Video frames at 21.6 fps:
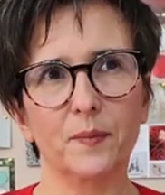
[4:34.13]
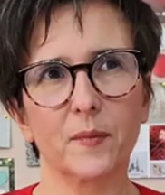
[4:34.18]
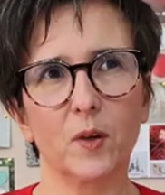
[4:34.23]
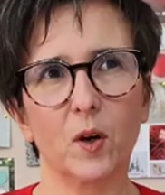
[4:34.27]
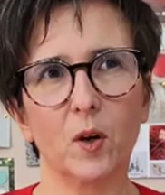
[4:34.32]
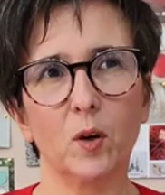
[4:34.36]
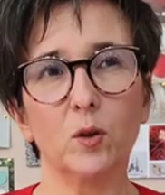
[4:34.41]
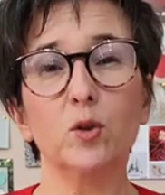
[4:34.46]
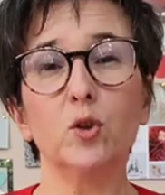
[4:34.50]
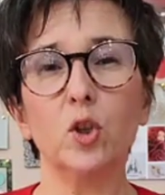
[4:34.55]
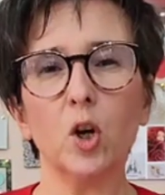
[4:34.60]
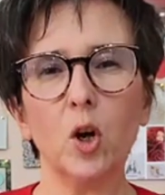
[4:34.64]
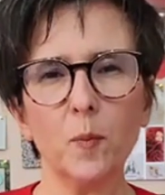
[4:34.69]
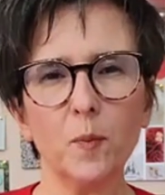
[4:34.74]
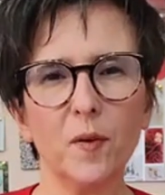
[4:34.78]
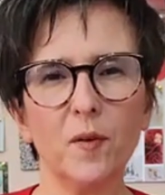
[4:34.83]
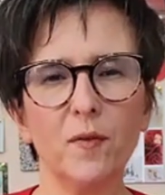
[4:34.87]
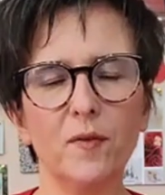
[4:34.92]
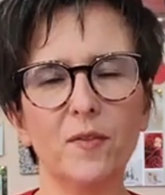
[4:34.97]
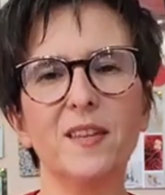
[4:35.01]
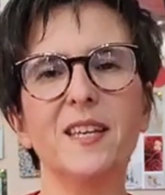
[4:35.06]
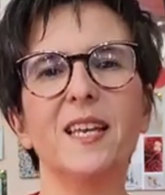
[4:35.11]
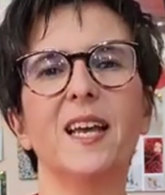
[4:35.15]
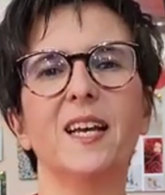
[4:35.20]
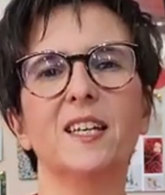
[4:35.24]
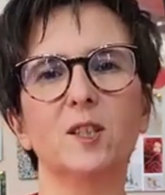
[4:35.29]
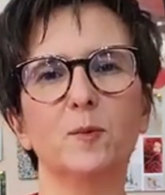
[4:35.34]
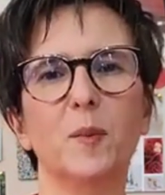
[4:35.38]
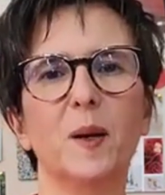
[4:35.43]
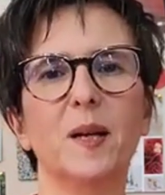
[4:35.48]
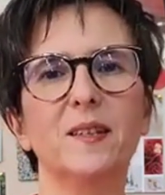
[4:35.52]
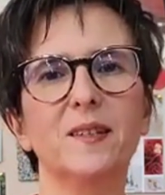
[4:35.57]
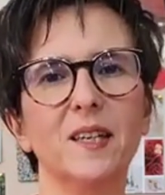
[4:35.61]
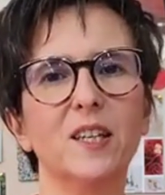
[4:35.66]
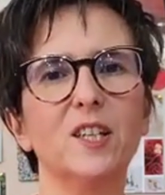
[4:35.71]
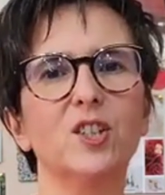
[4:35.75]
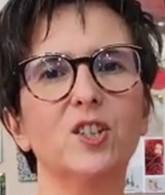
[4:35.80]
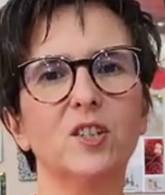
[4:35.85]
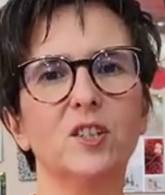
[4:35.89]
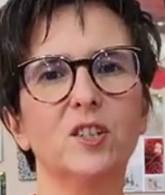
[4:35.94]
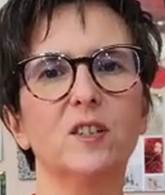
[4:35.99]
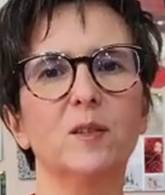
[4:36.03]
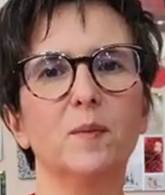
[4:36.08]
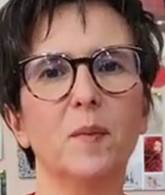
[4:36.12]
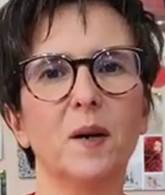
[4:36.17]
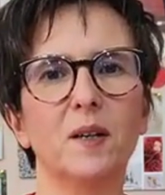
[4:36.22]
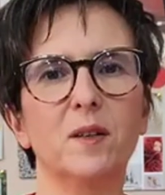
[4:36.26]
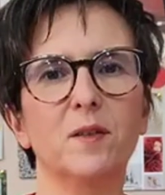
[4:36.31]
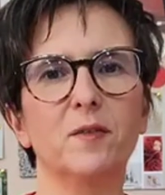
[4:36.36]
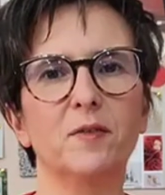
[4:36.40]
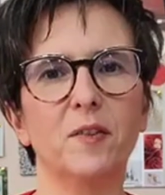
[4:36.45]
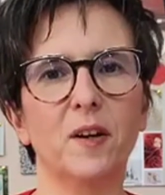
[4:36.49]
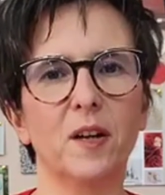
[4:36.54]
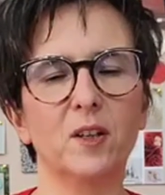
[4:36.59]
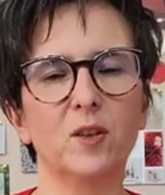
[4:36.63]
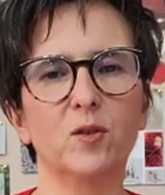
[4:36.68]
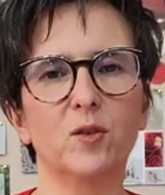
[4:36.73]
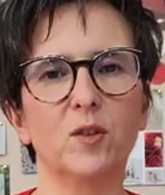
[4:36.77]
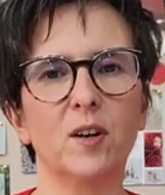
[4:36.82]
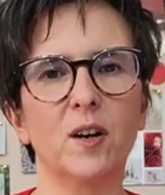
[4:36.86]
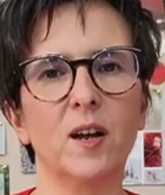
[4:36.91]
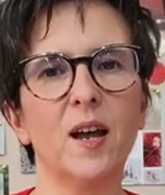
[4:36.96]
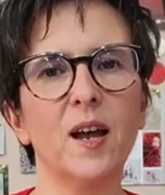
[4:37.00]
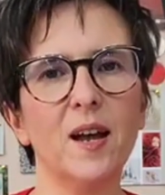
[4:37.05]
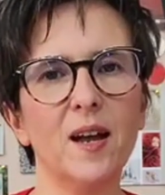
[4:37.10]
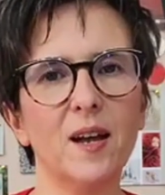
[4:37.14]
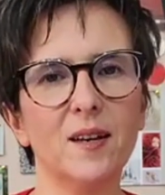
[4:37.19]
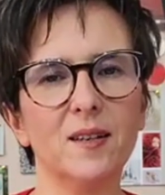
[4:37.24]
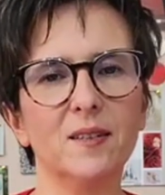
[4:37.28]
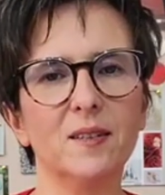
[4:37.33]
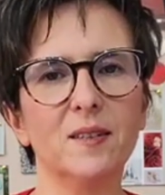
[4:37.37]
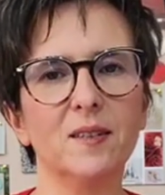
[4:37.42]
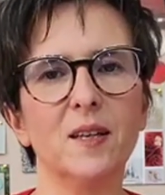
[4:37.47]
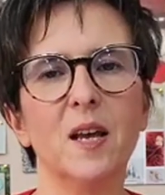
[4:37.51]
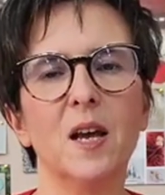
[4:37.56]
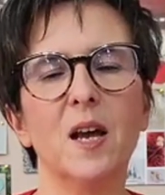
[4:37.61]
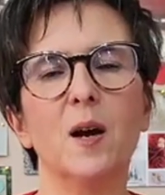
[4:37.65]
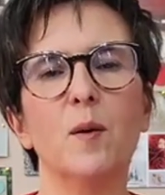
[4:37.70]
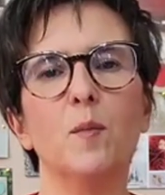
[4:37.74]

on top of the expectation the manufacturer has,